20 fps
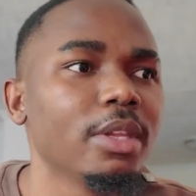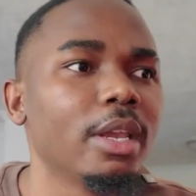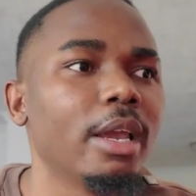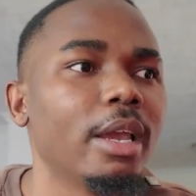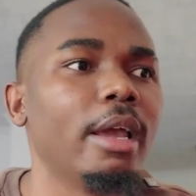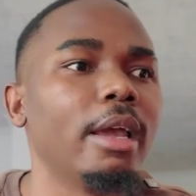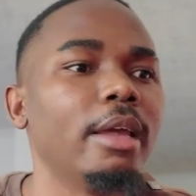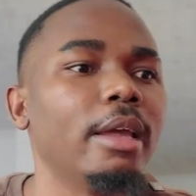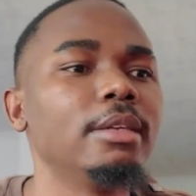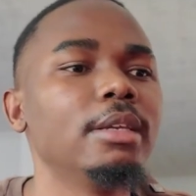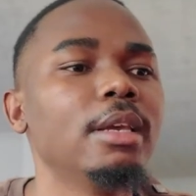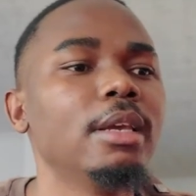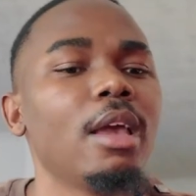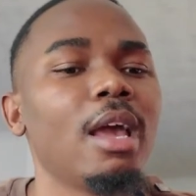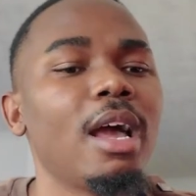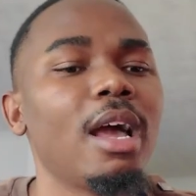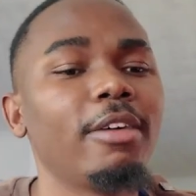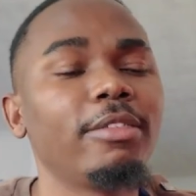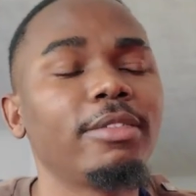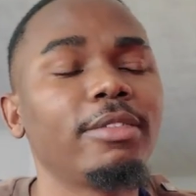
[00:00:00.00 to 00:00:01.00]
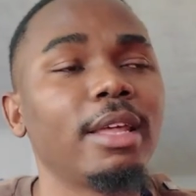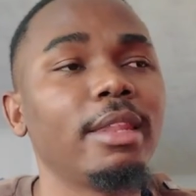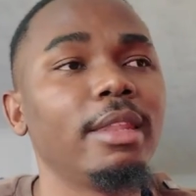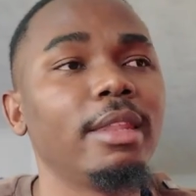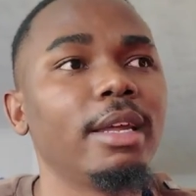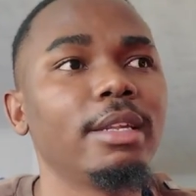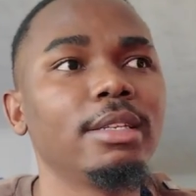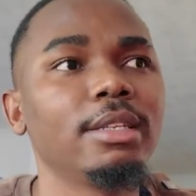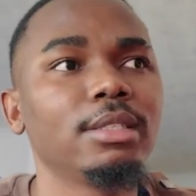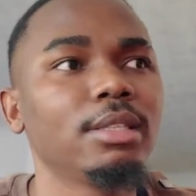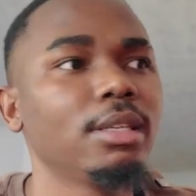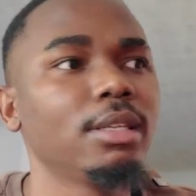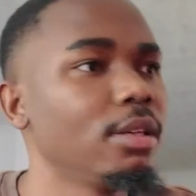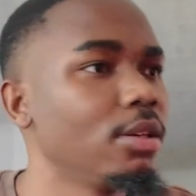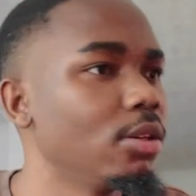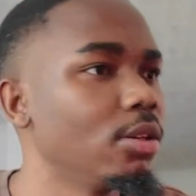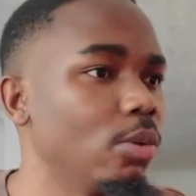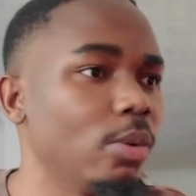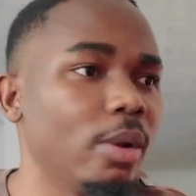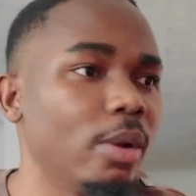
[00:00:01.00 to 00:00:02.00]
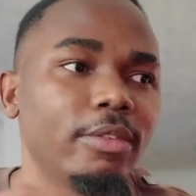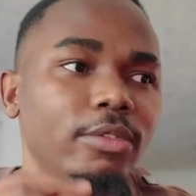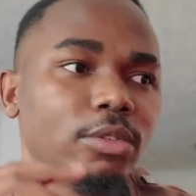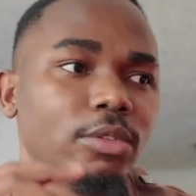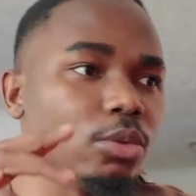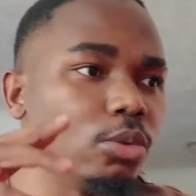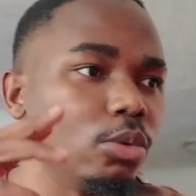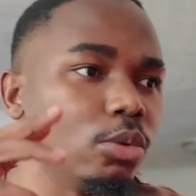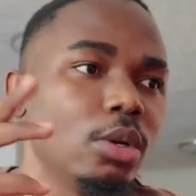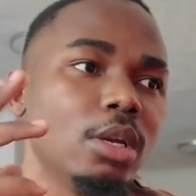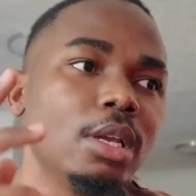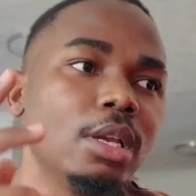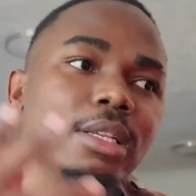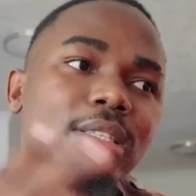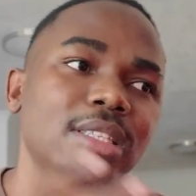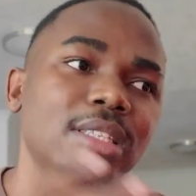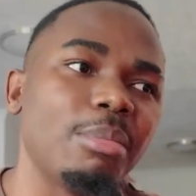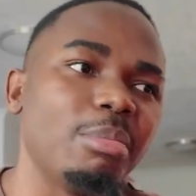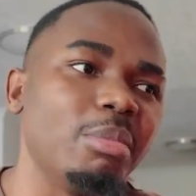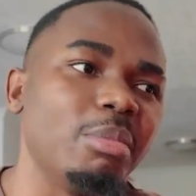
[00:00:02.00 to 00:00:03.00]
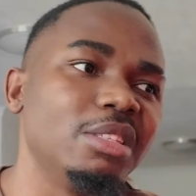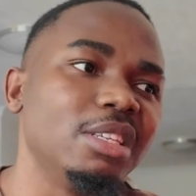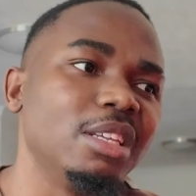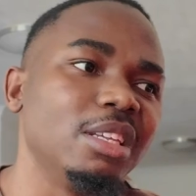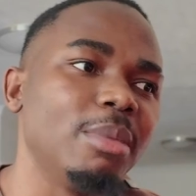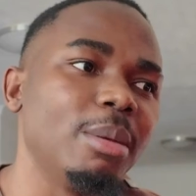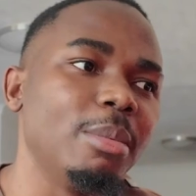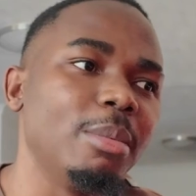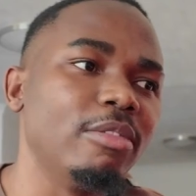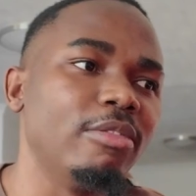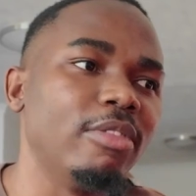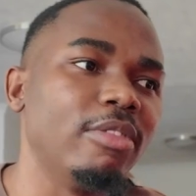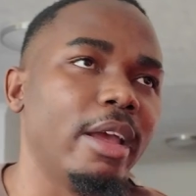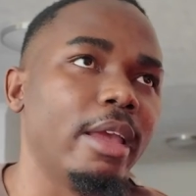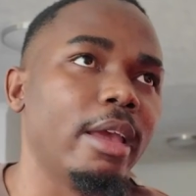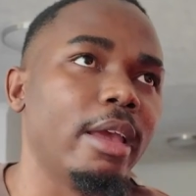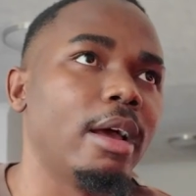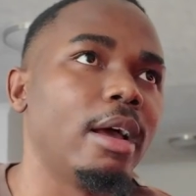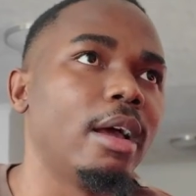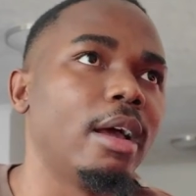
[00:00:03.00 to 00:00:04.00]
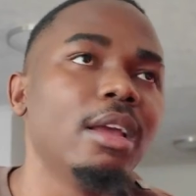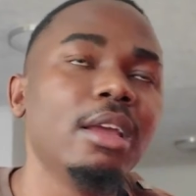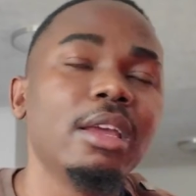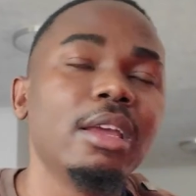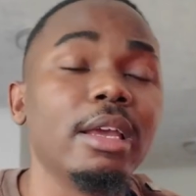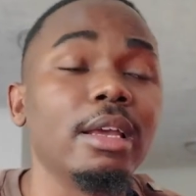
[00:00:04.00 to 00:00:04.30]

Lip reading: And after that, you'll have to submit it maybe via